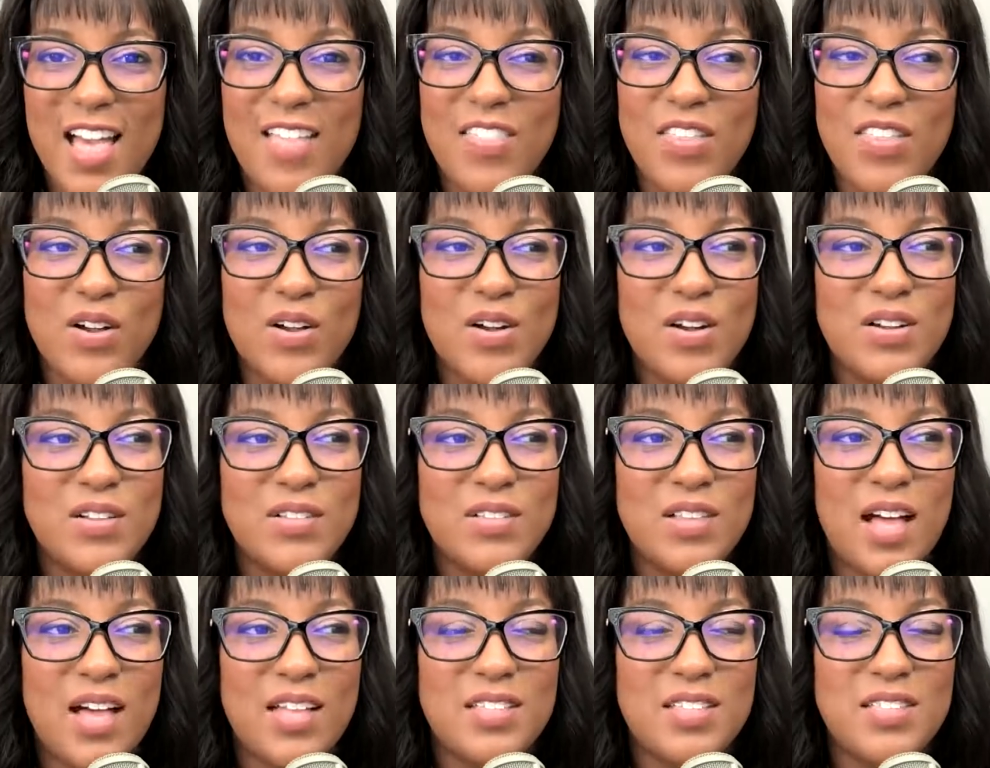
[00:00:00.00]
There are
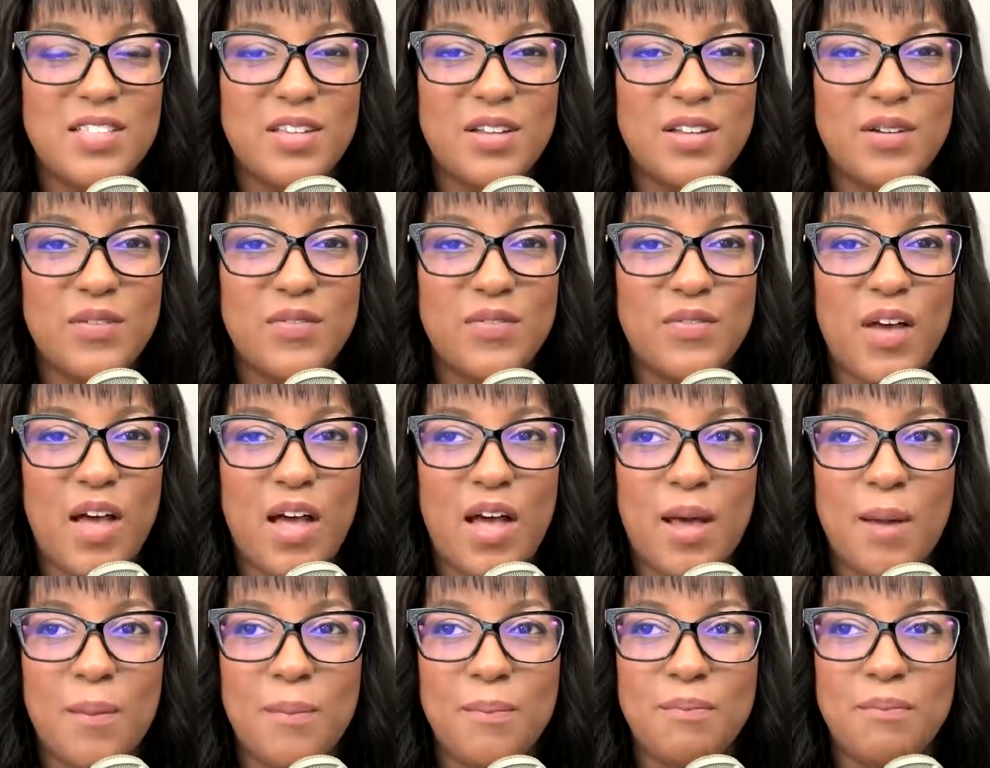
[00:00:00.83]
lots of
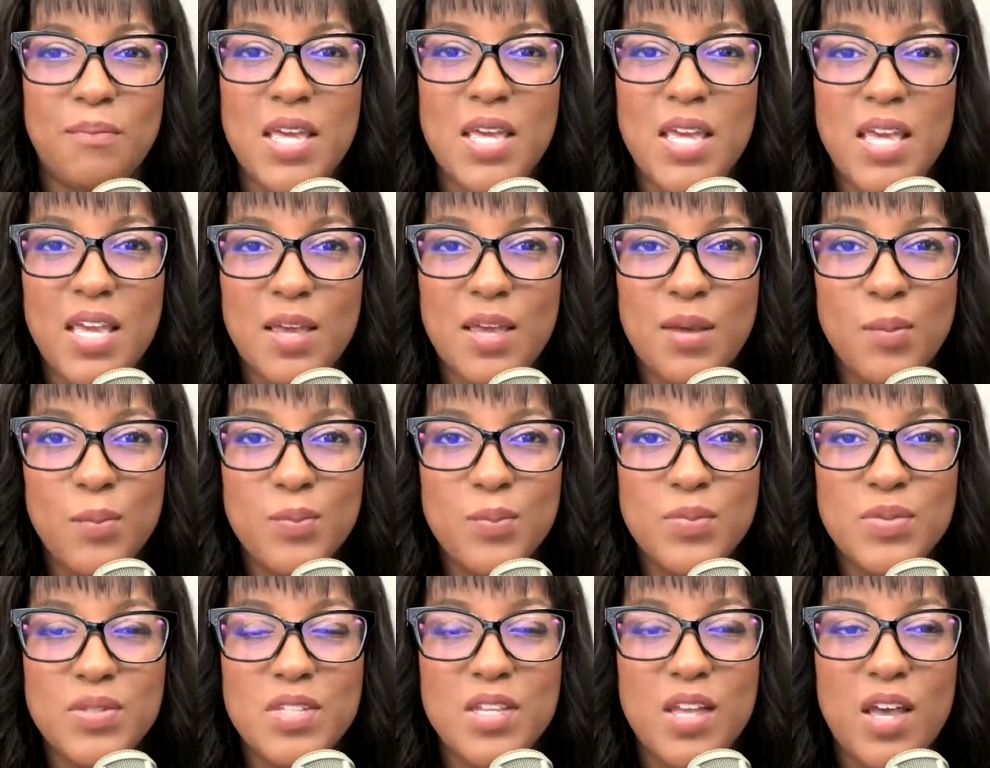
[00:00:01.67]

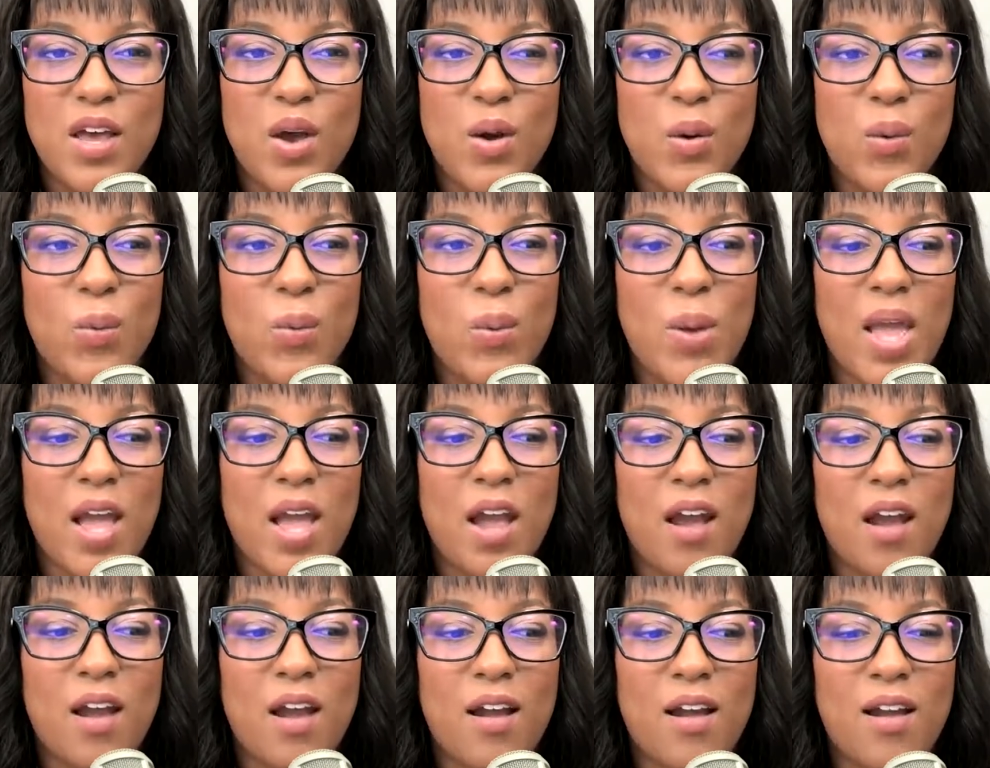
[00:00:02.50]
memes
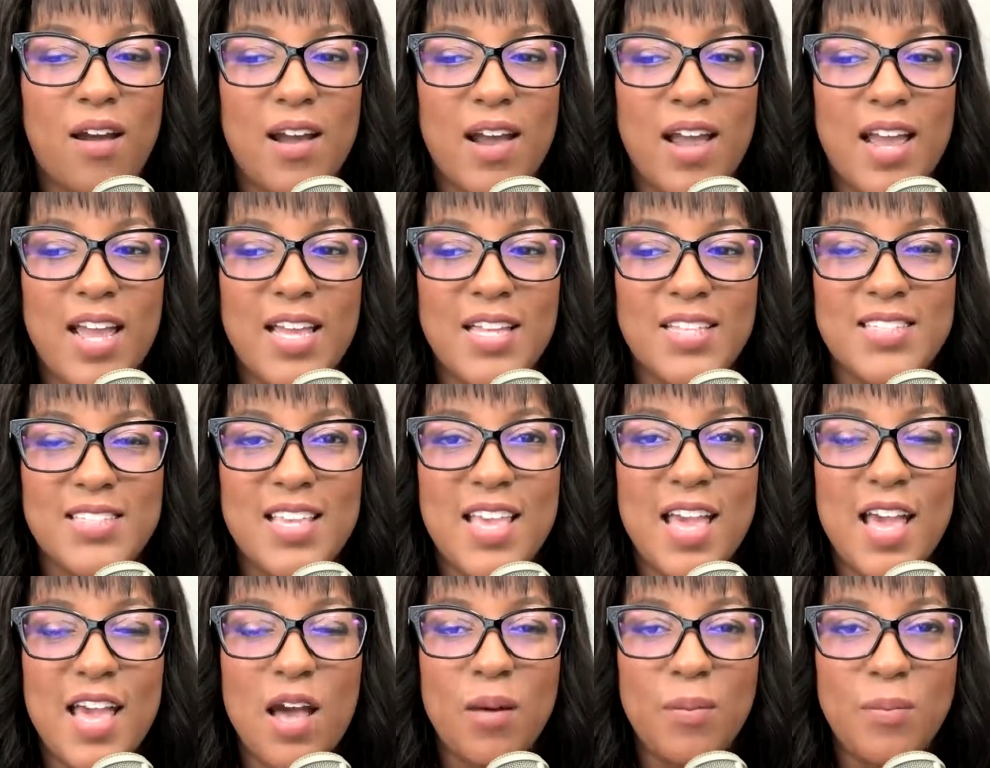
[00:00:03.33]
where it's
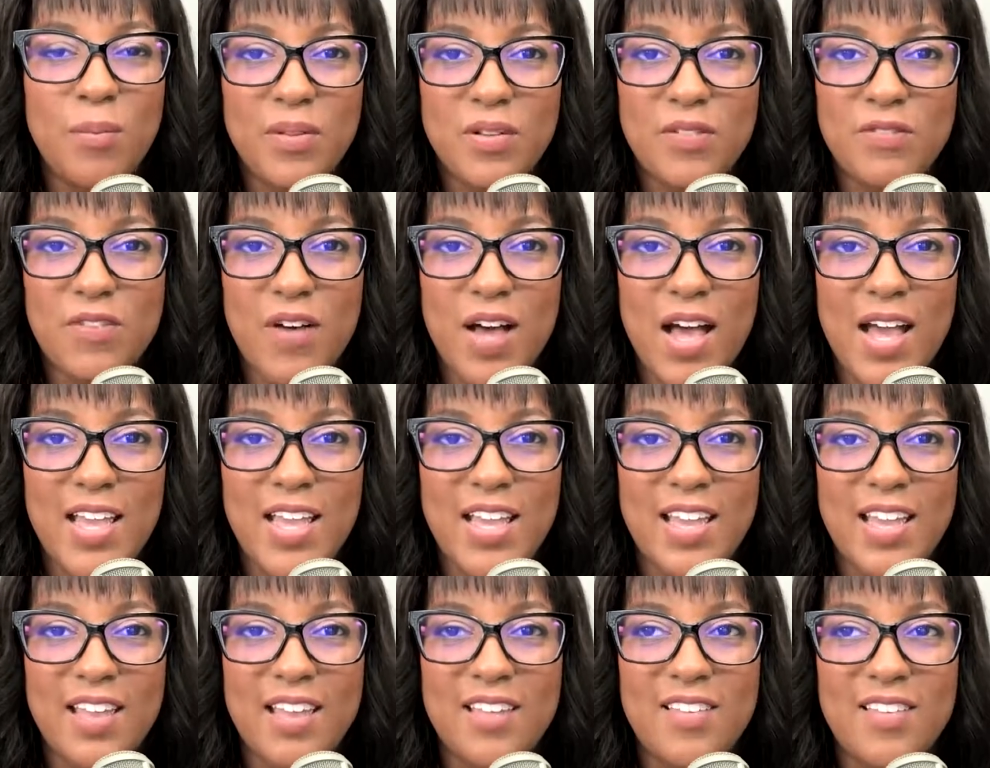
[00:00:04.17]

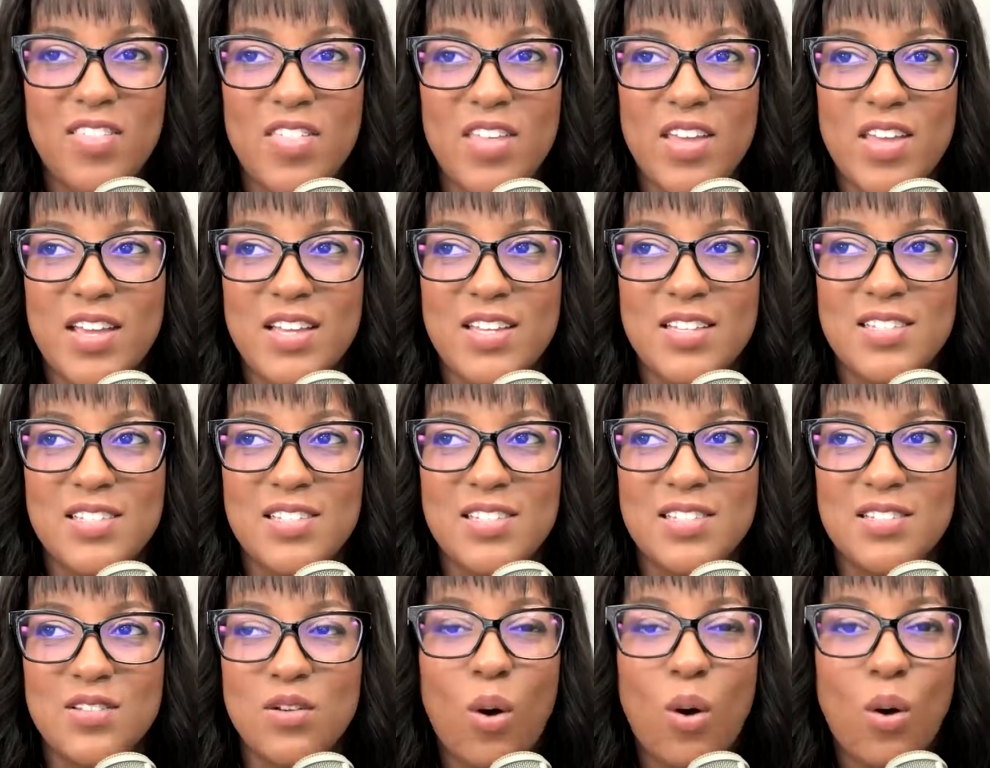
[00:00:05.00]
amplifying
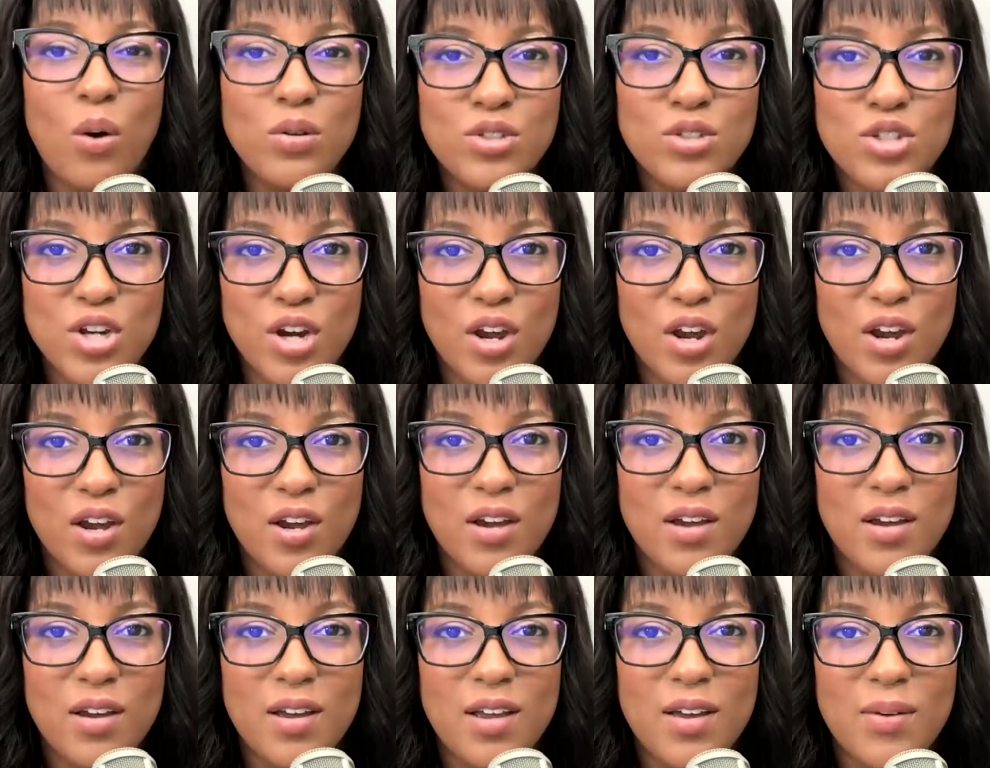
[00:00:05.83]
this
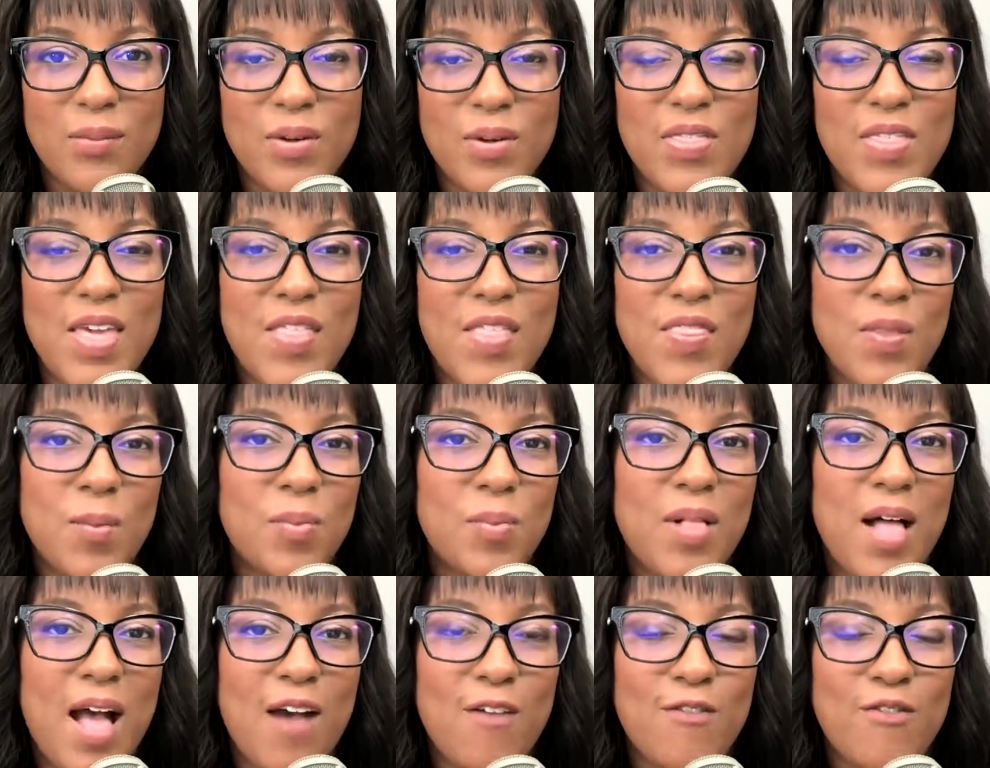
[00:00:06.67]
culture within the
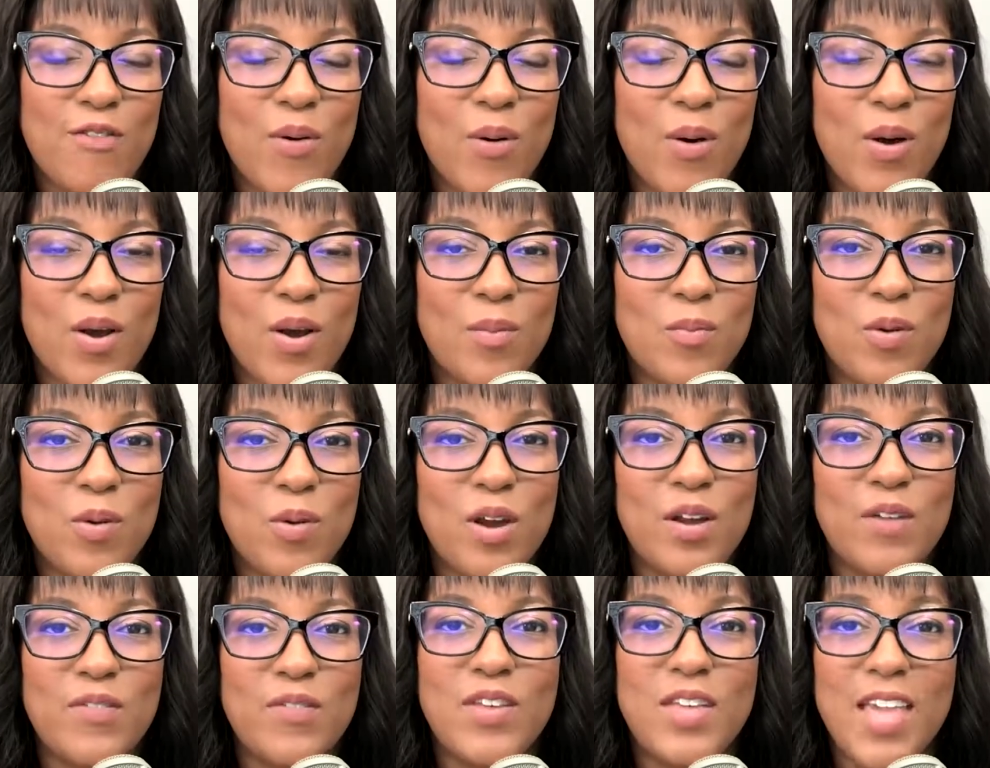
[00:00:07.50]
platform
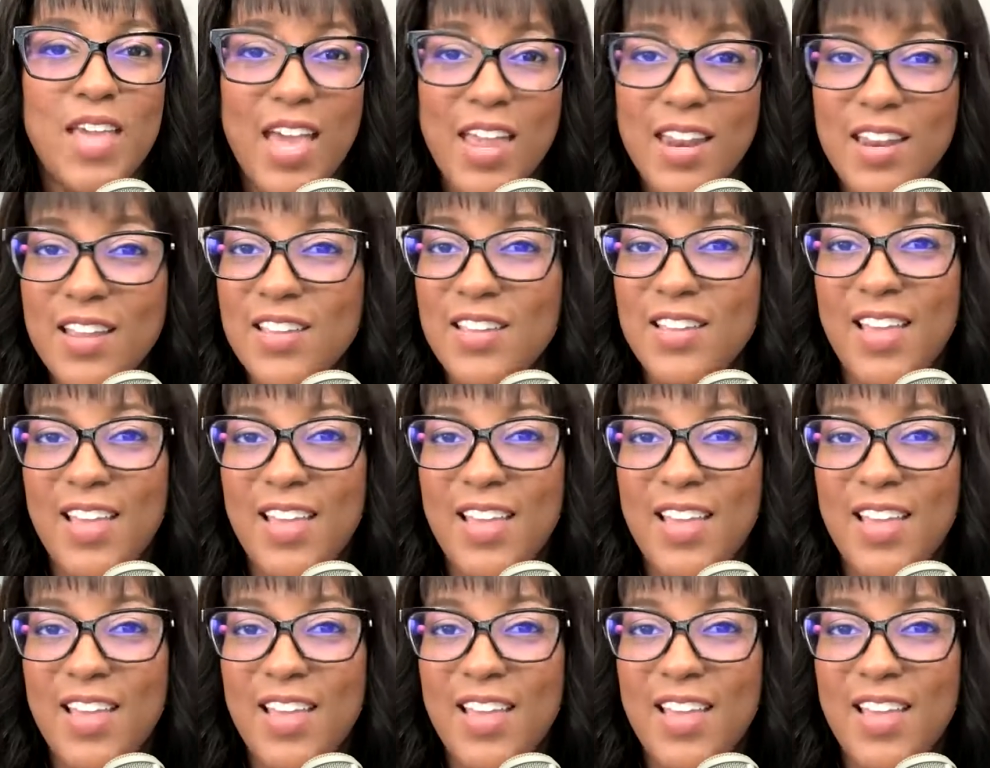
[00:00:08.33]
where if you get it,